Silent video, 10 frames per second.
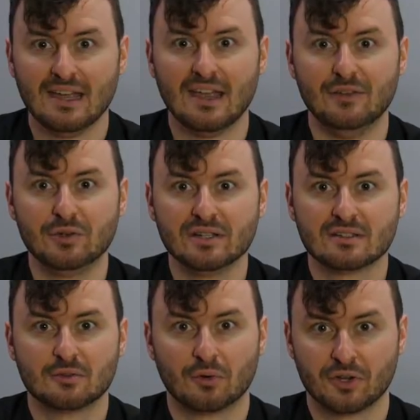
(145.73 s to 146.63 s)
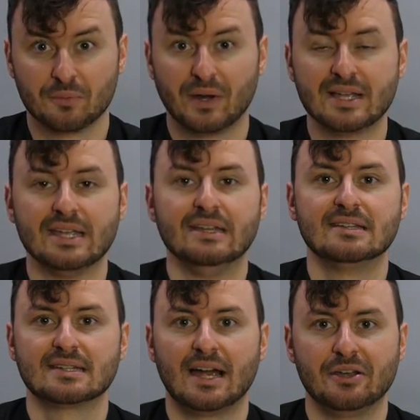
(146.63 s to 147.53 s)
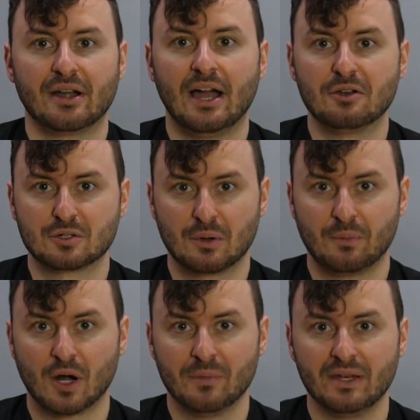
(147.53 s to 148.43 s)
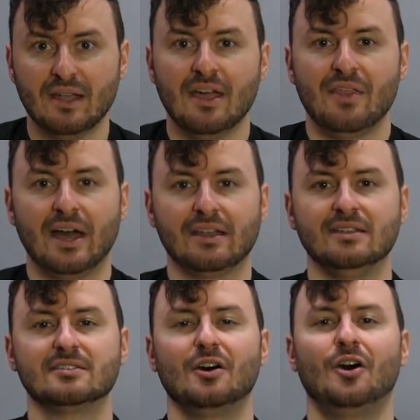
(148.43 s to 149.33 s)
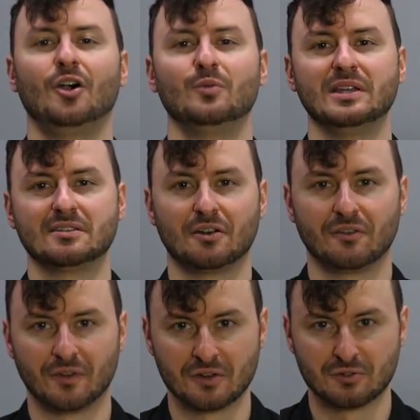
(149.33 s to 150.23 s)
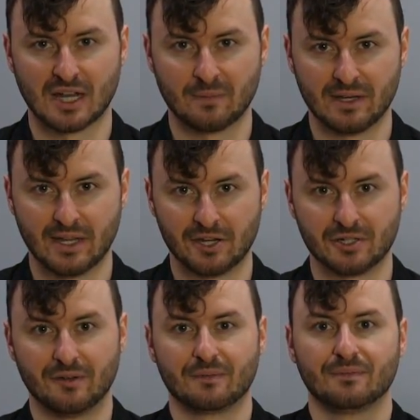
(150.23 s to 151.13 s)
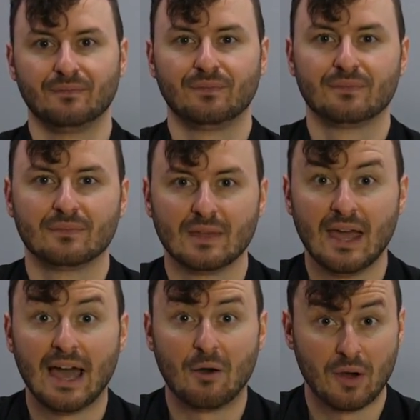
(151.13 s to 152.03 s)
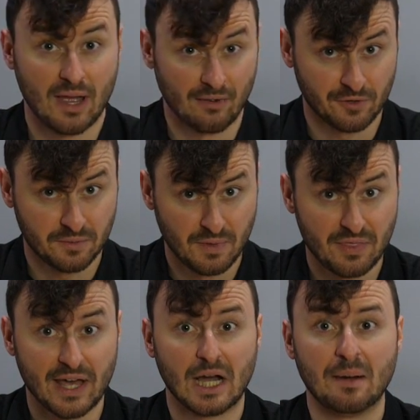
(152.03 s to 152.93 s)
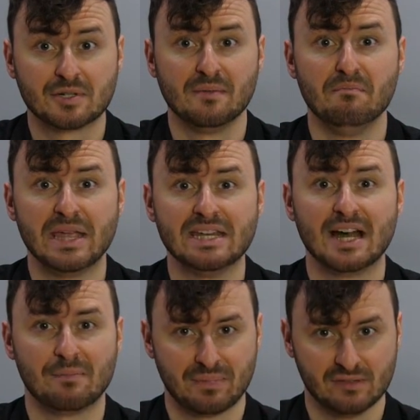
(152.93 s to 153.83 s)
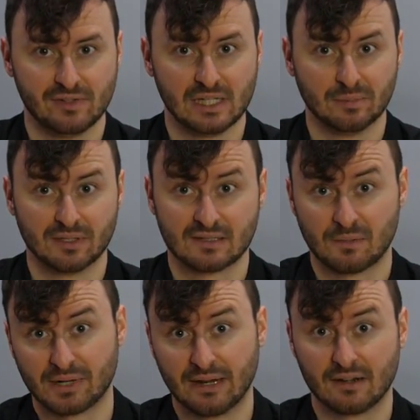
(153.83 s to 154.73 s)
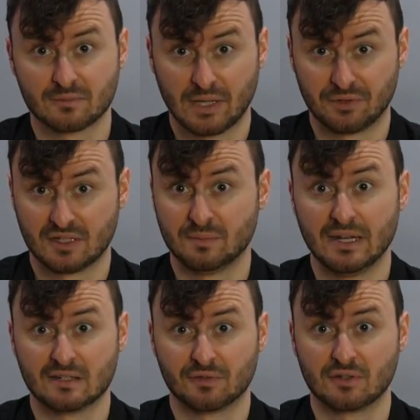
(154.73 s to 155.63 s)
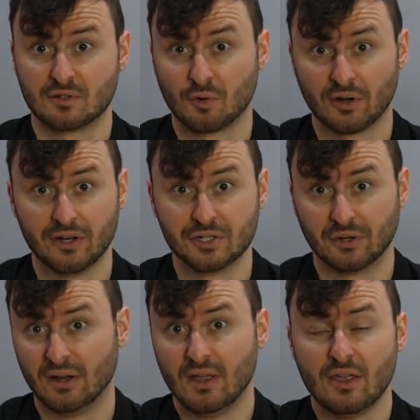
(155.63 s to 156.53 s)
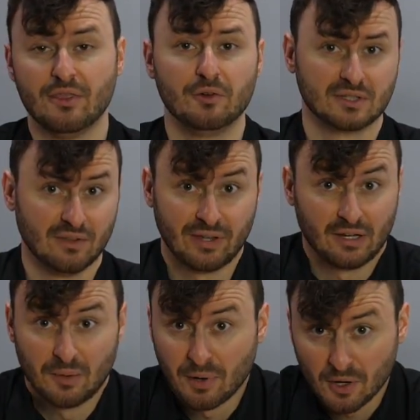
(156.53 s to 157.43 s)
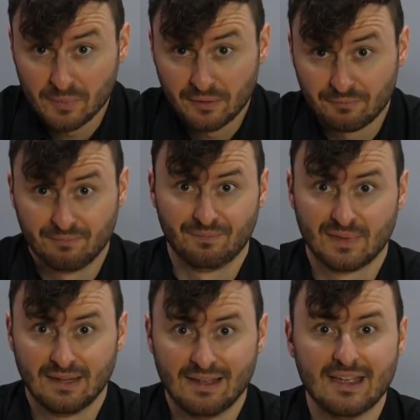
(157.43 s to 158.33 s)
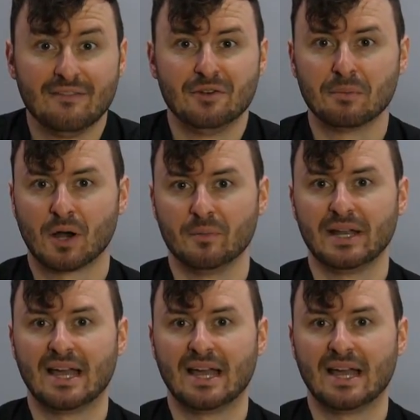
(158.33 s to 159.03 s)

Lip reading: If you can store your bike inside your house or apartment, that is always our first recommendation. However, that option may not be available to some riders without the space for storage or those living in an apartment. If your apartment